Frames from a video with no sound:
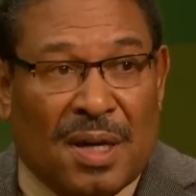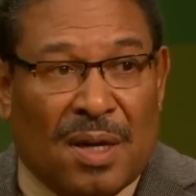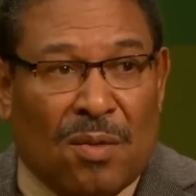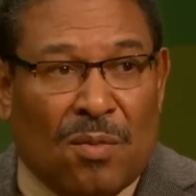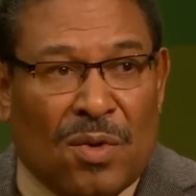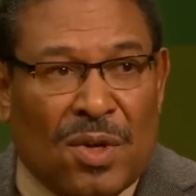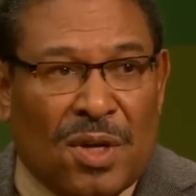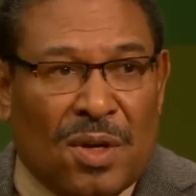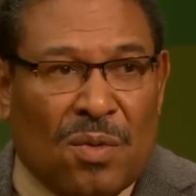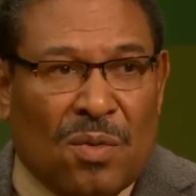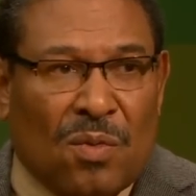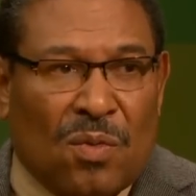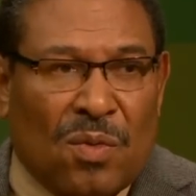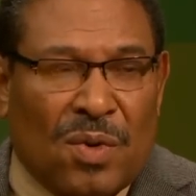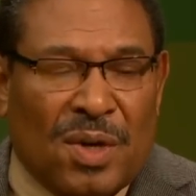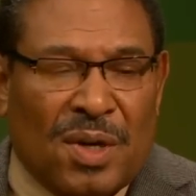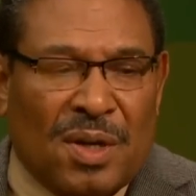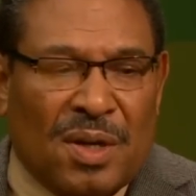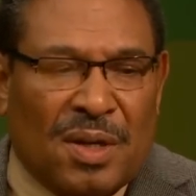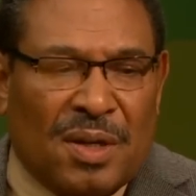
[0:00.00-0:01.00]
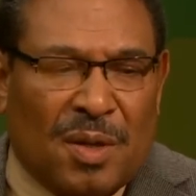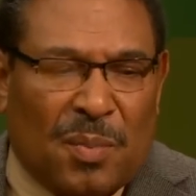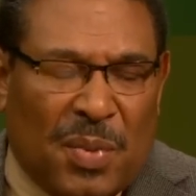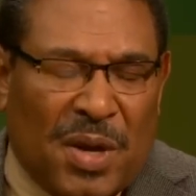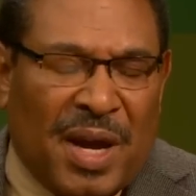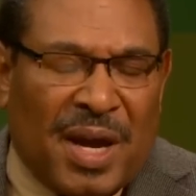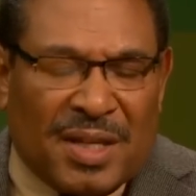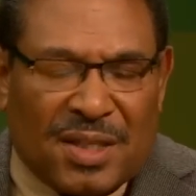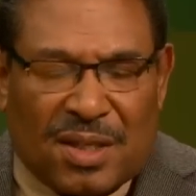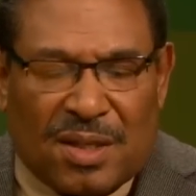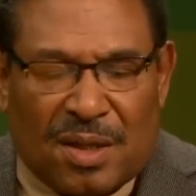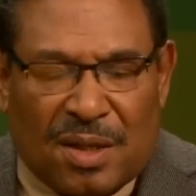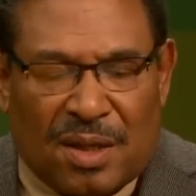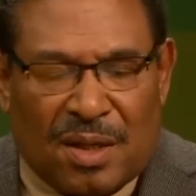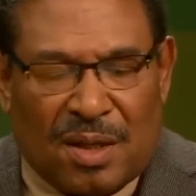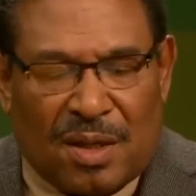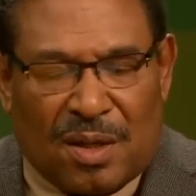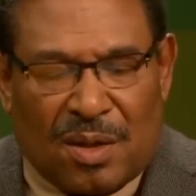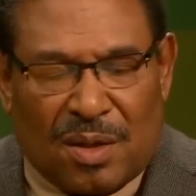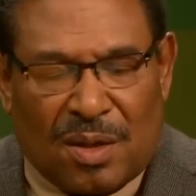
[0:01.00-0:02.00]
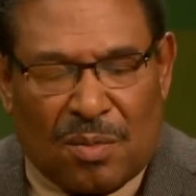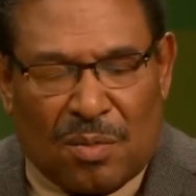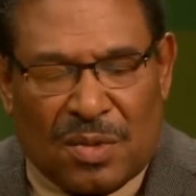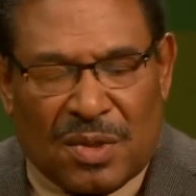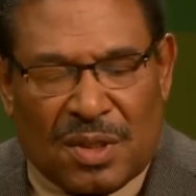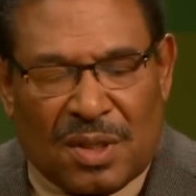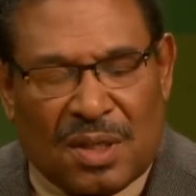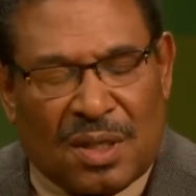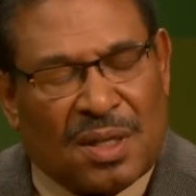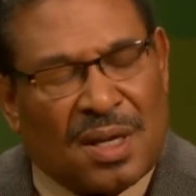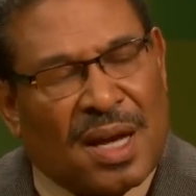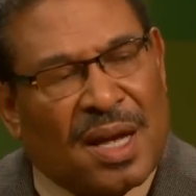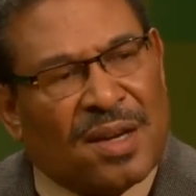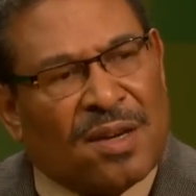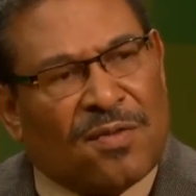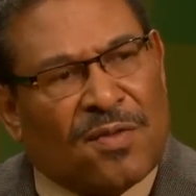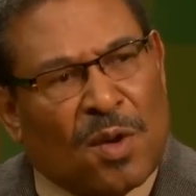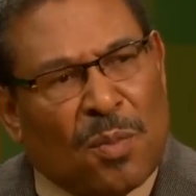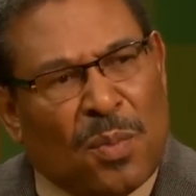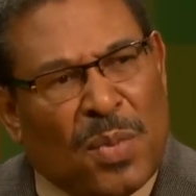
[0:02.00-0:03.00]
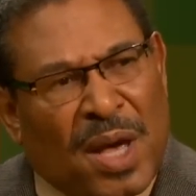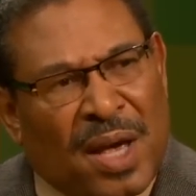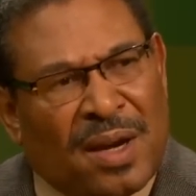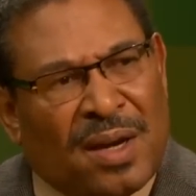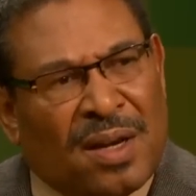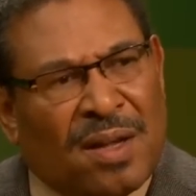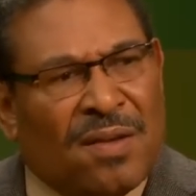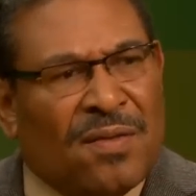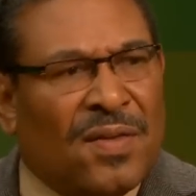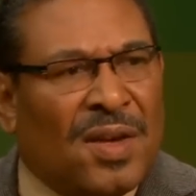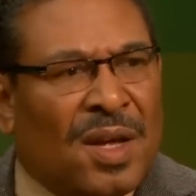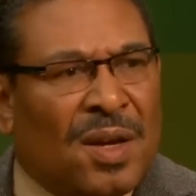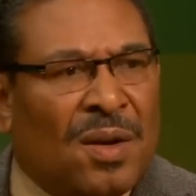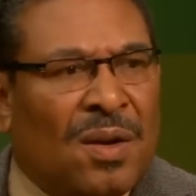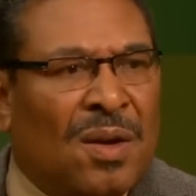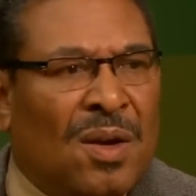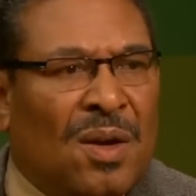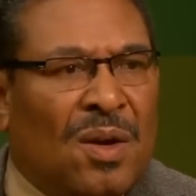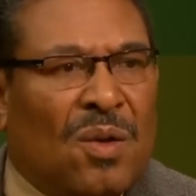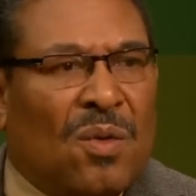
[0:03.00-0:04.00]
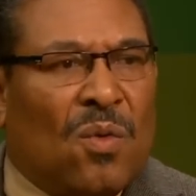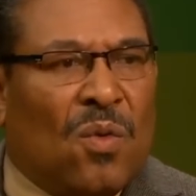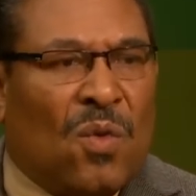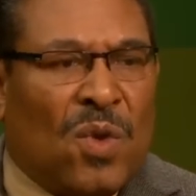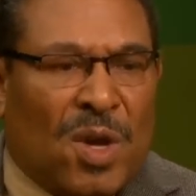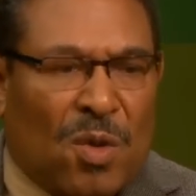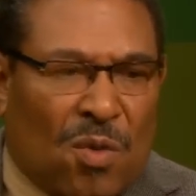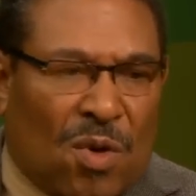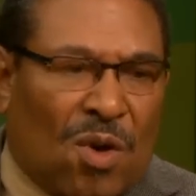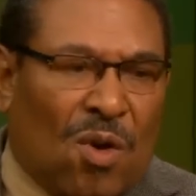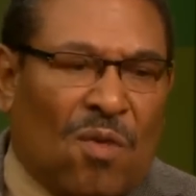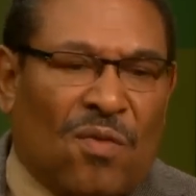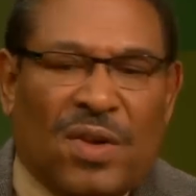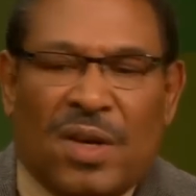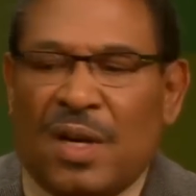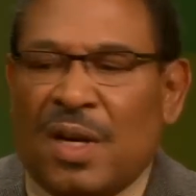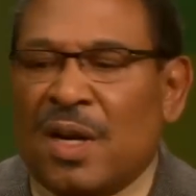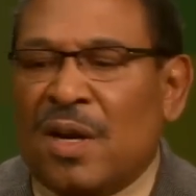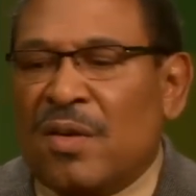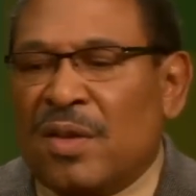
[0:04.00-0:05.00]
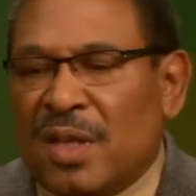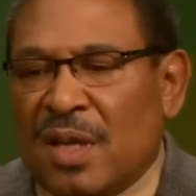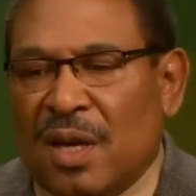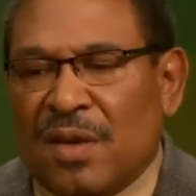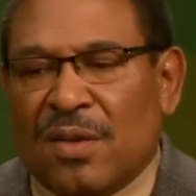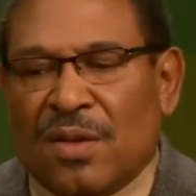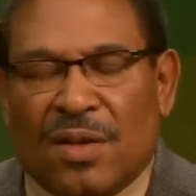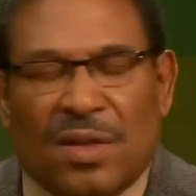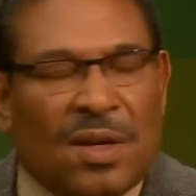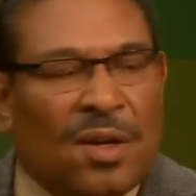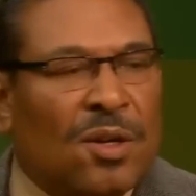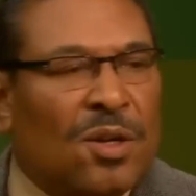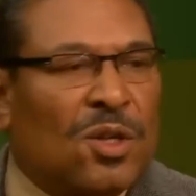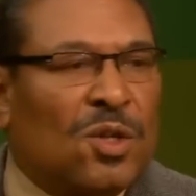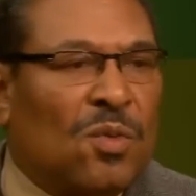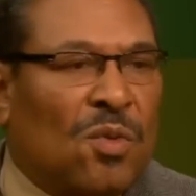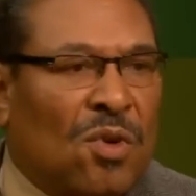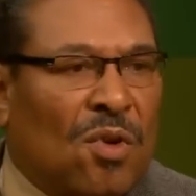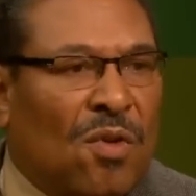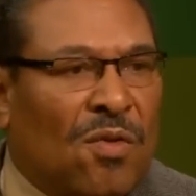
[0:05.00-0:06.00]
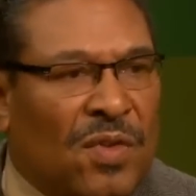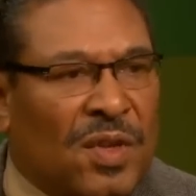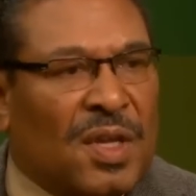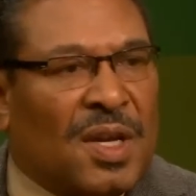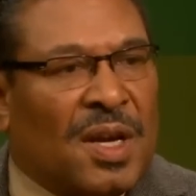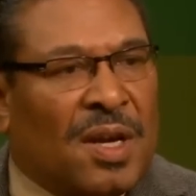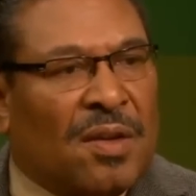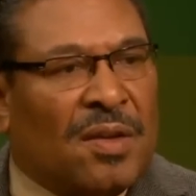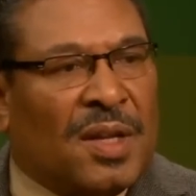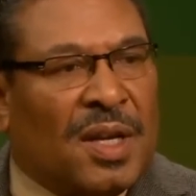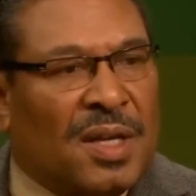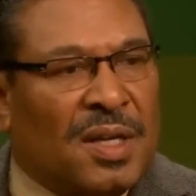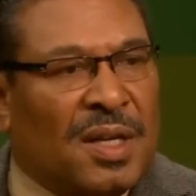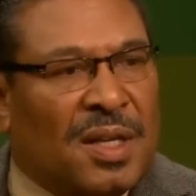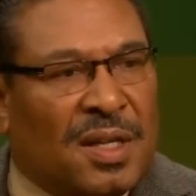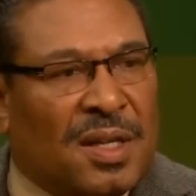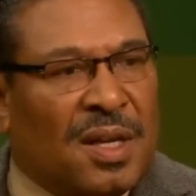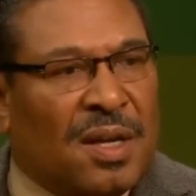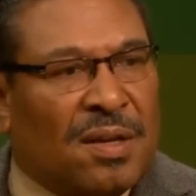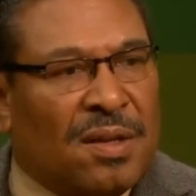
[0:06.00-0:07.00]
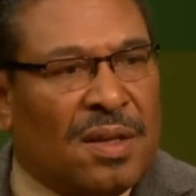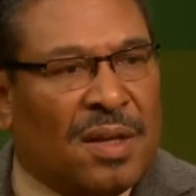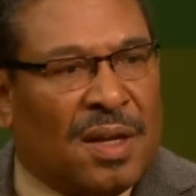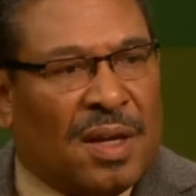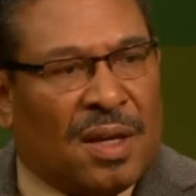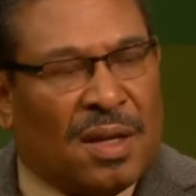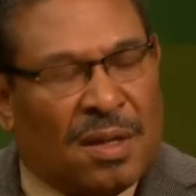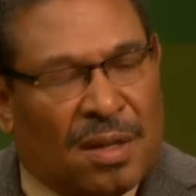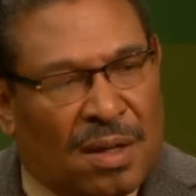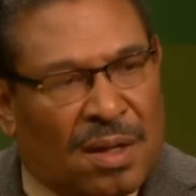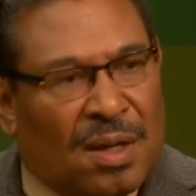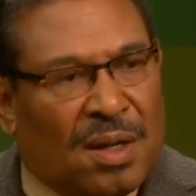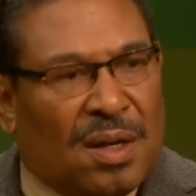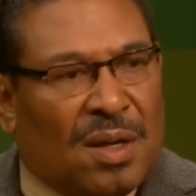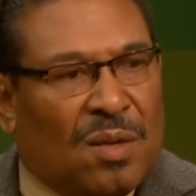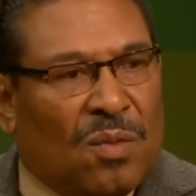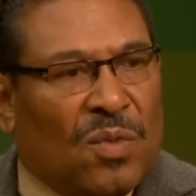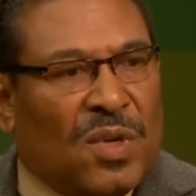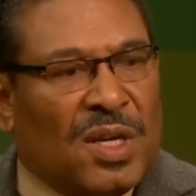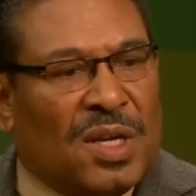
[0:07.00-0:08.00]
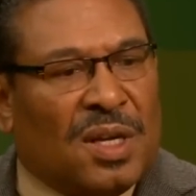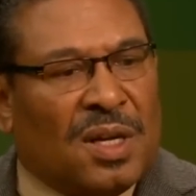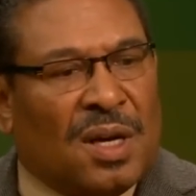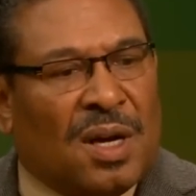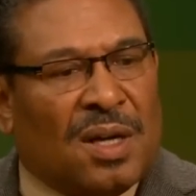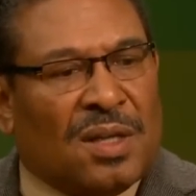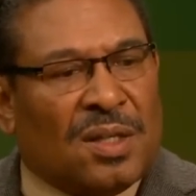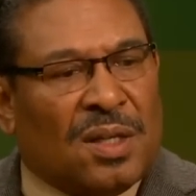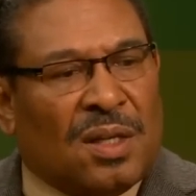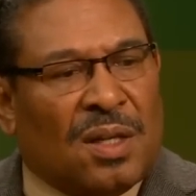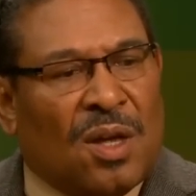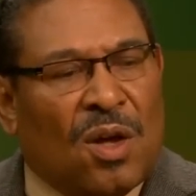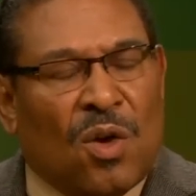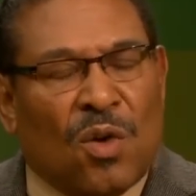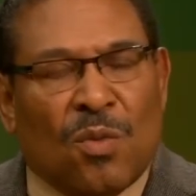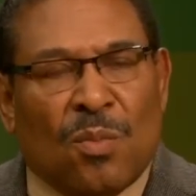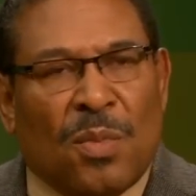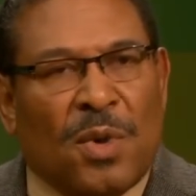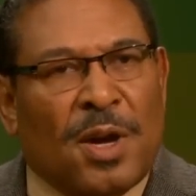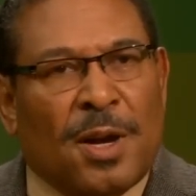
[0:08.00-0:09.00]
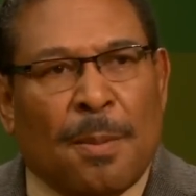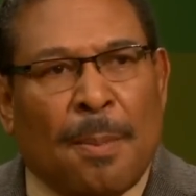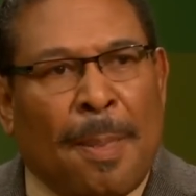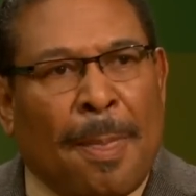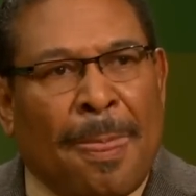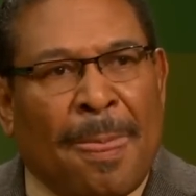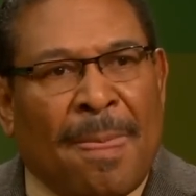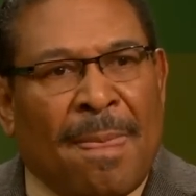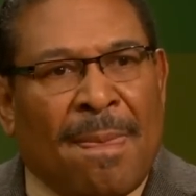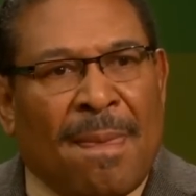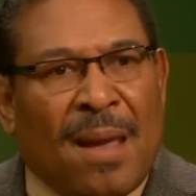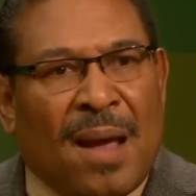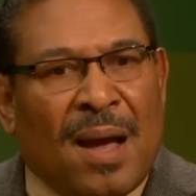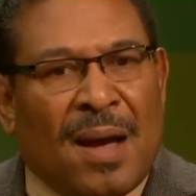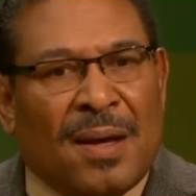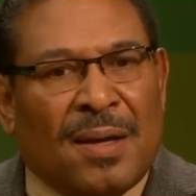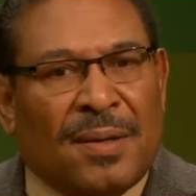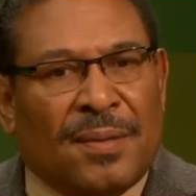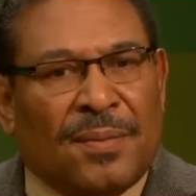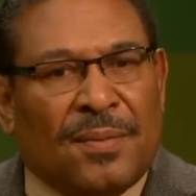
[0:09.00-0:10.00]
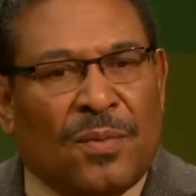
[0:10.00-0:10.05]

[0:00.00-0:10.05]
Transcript: Uh, we, we, in the past, it, it, was a kind of competitive, and we were over here, and the other theaters were over there, and they did their thing, and, and we did ours alone. But uh,